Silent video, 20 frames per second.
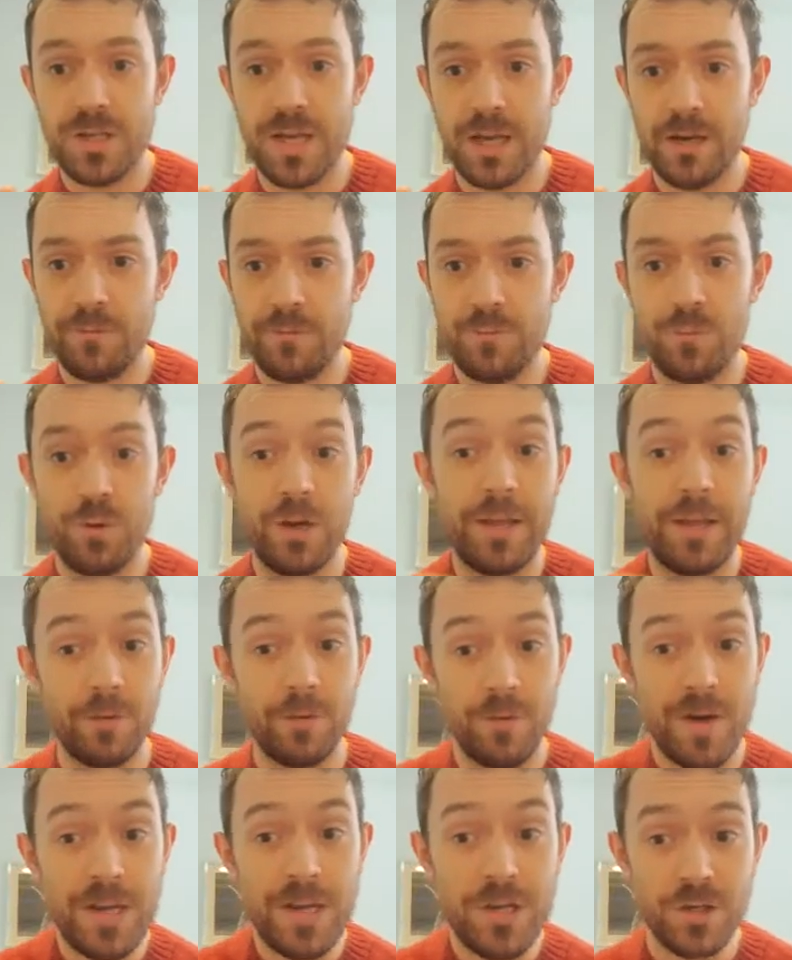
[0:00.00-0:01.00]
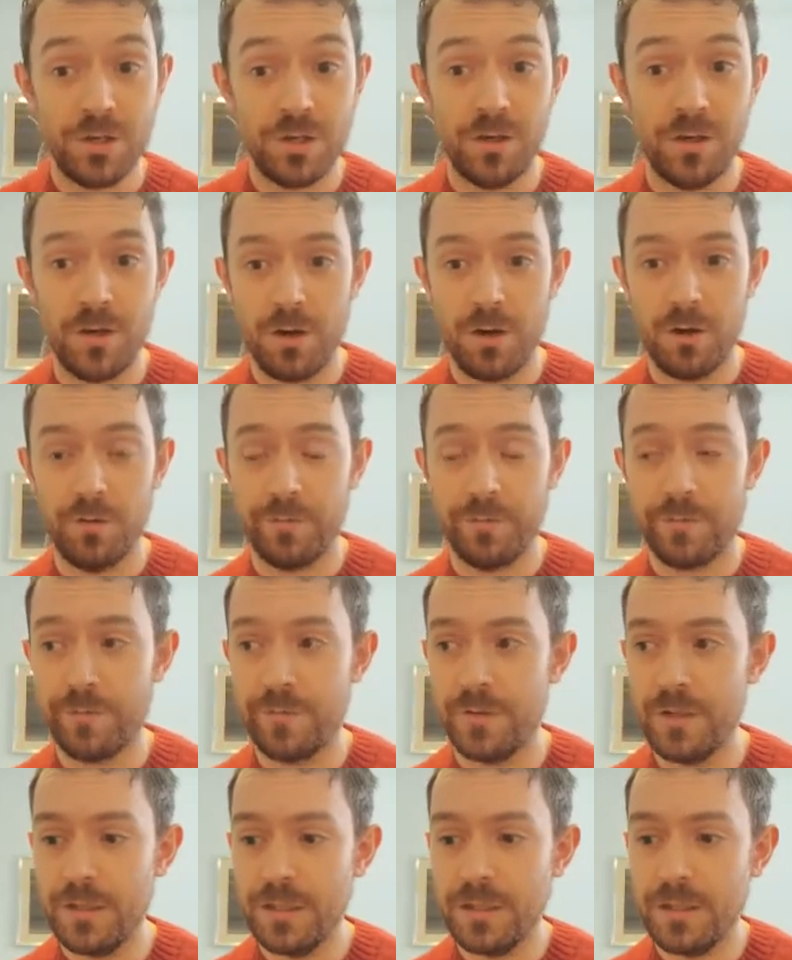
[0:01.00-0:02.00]
kind of proliferation of
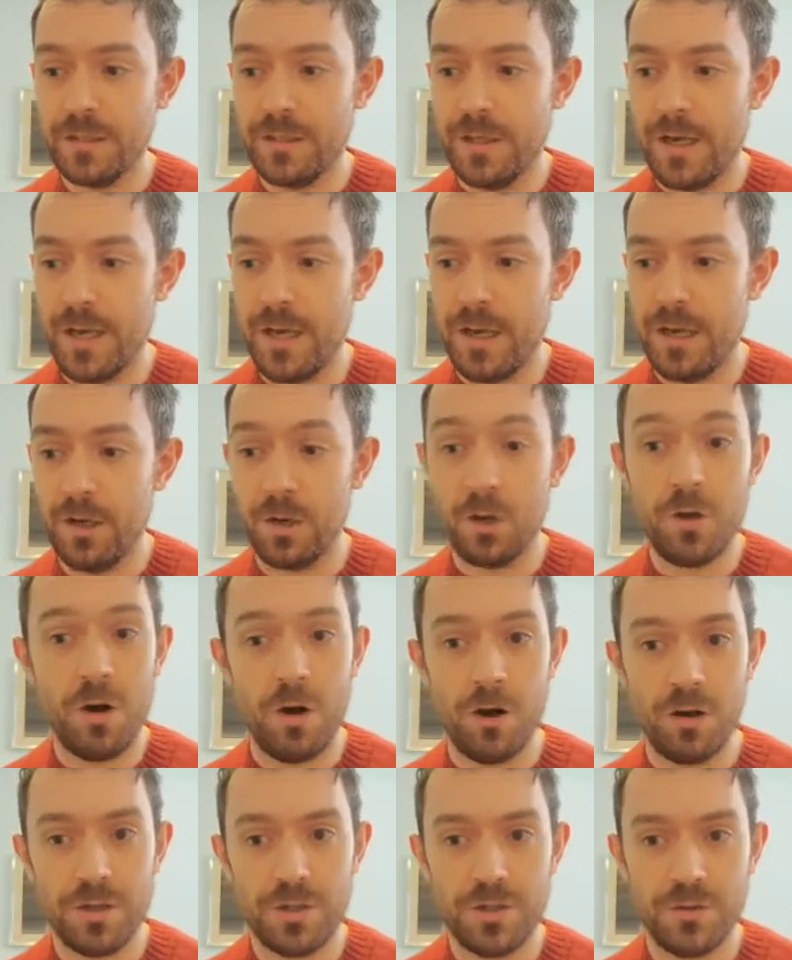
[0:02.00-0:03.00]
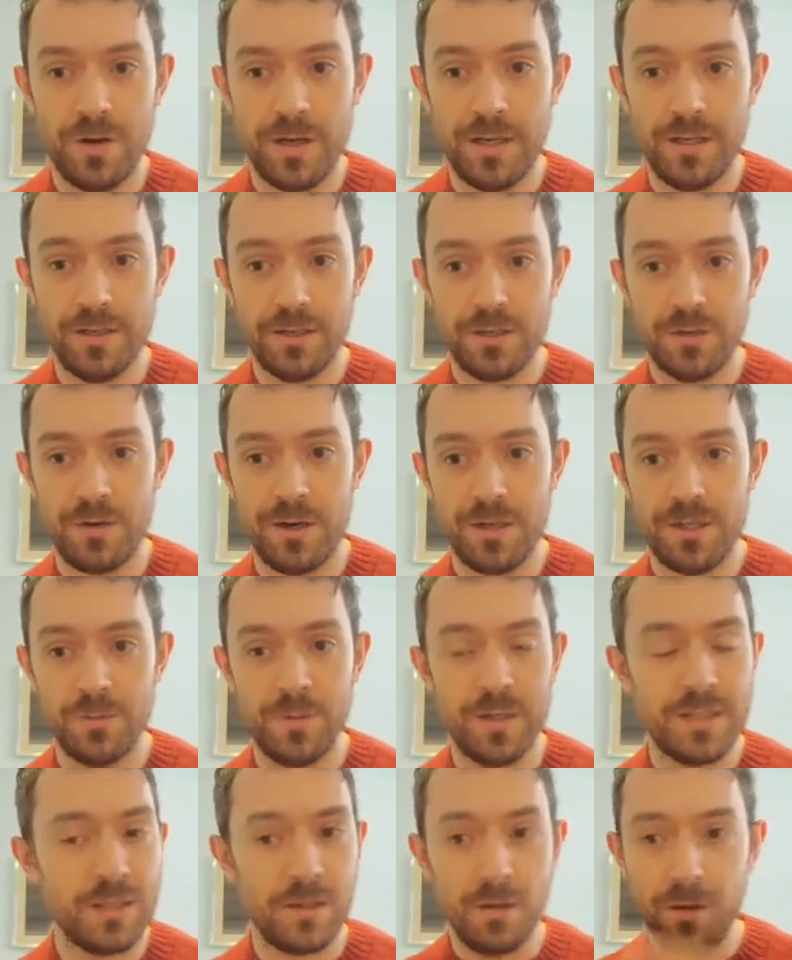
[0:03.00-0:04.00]
LeCoq trained
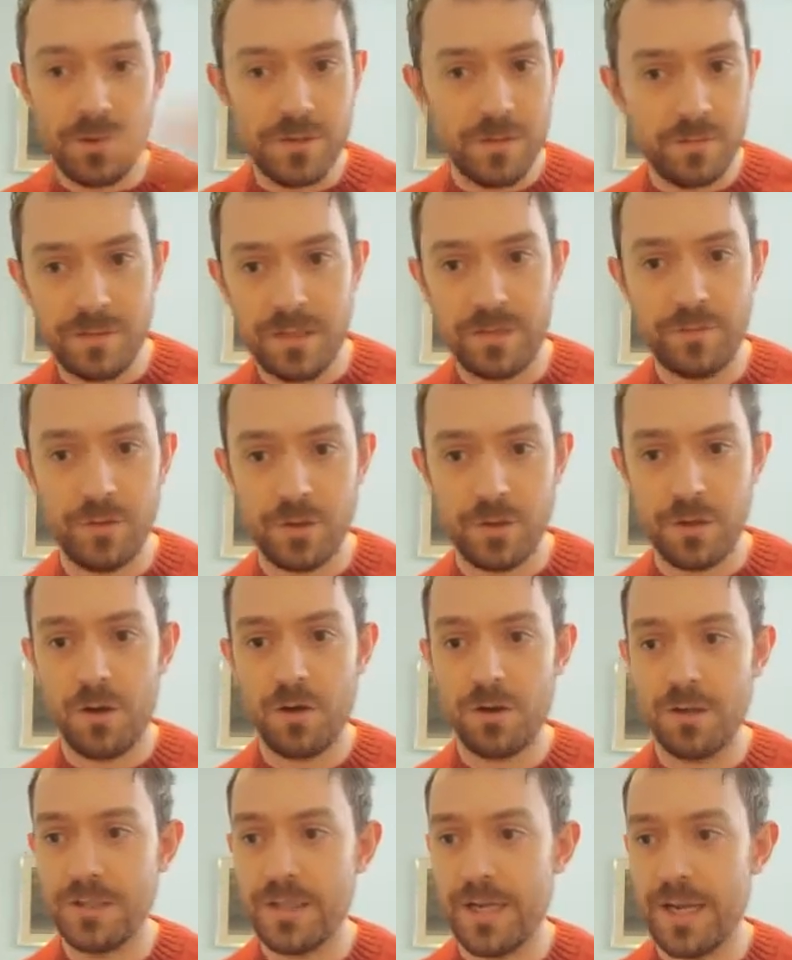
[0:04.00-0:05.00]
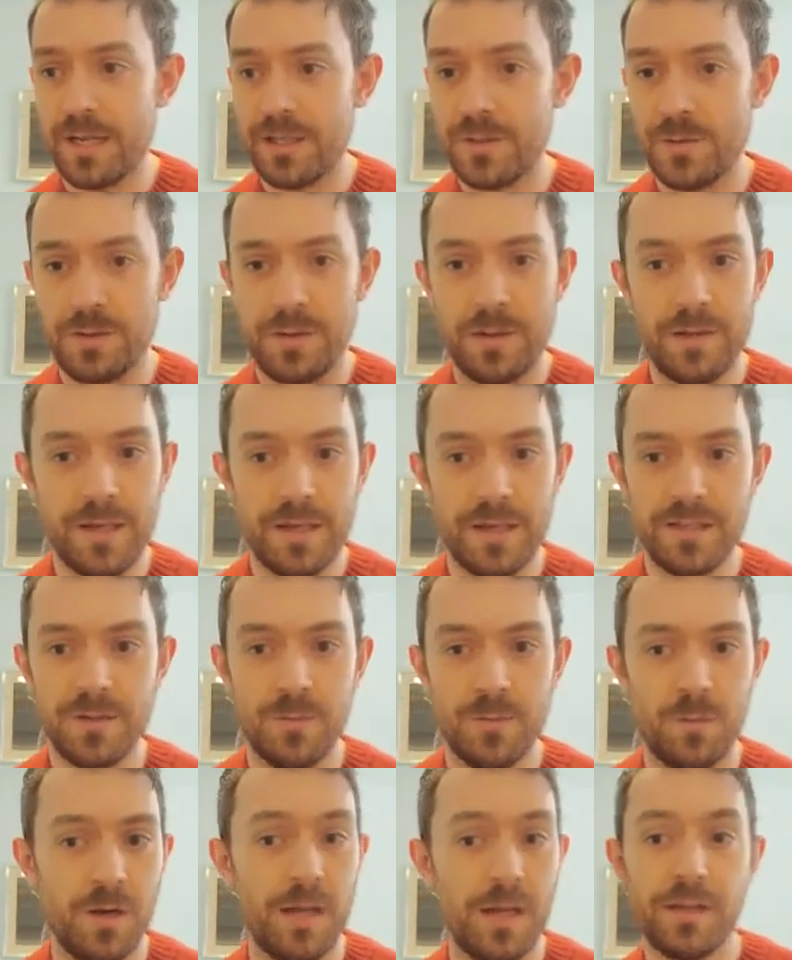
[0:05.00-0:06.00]
graduates in lots of different contexts, whether that's
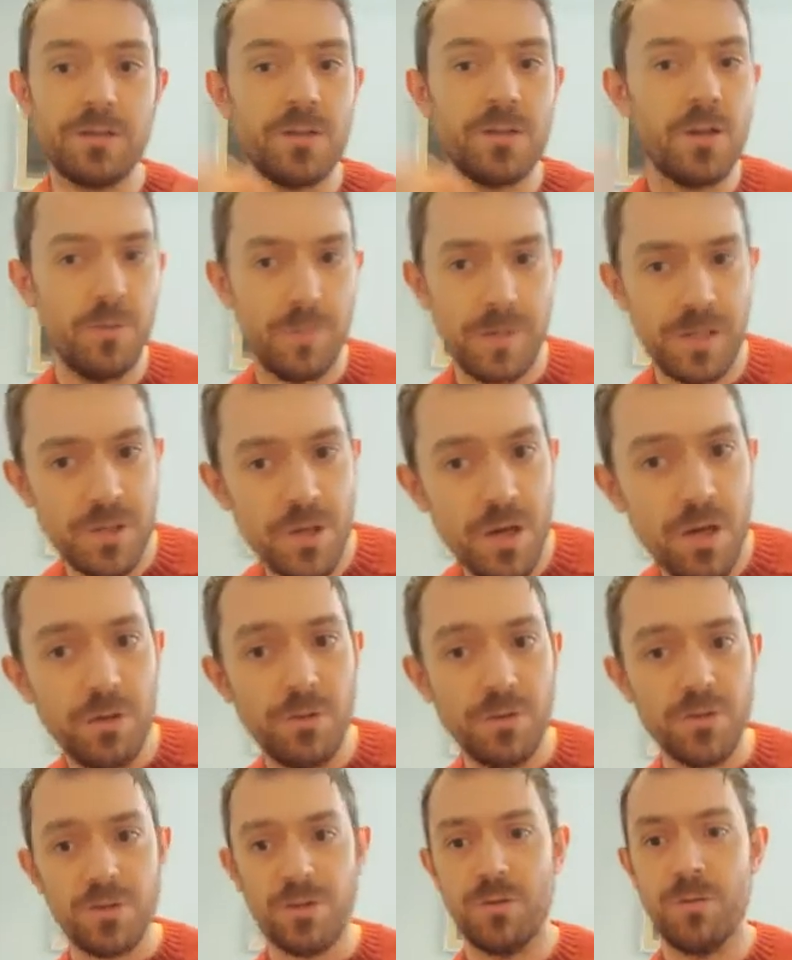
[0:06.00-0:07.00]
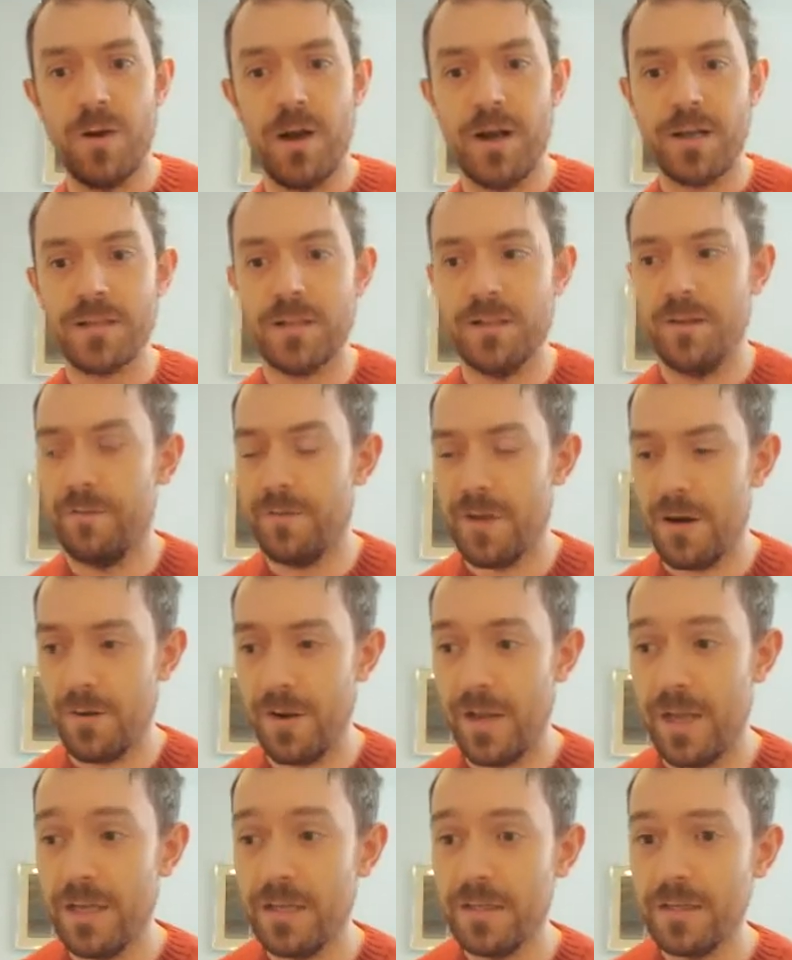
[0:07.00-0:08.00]
someone like Toby Jones, who works in a
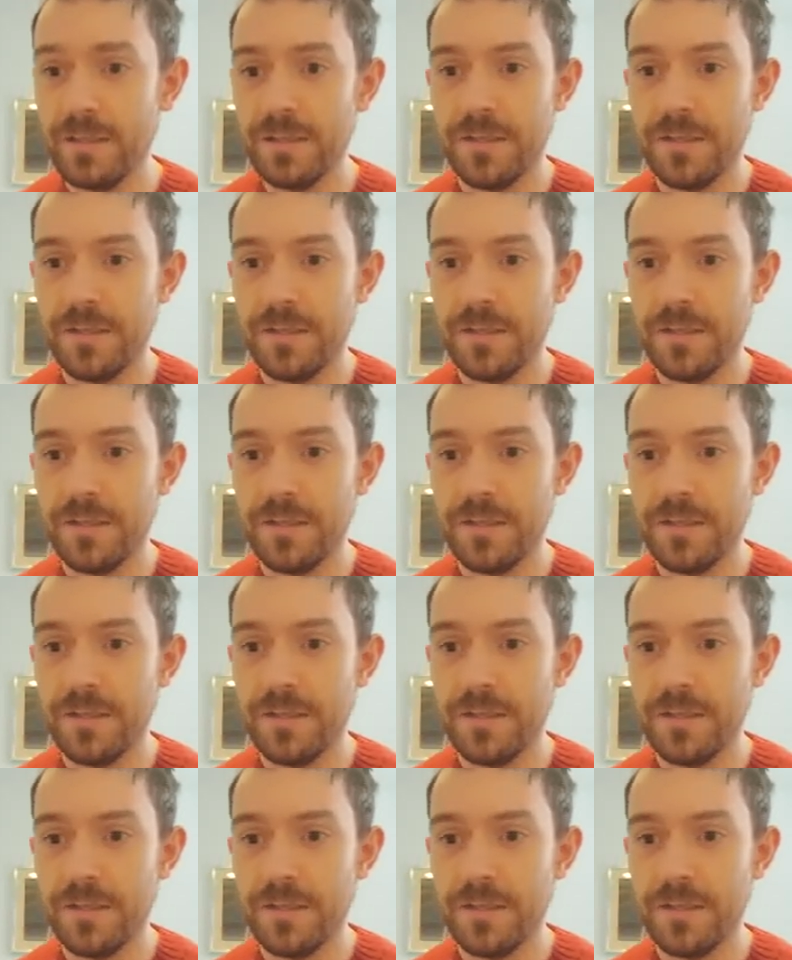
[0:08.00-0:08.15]
very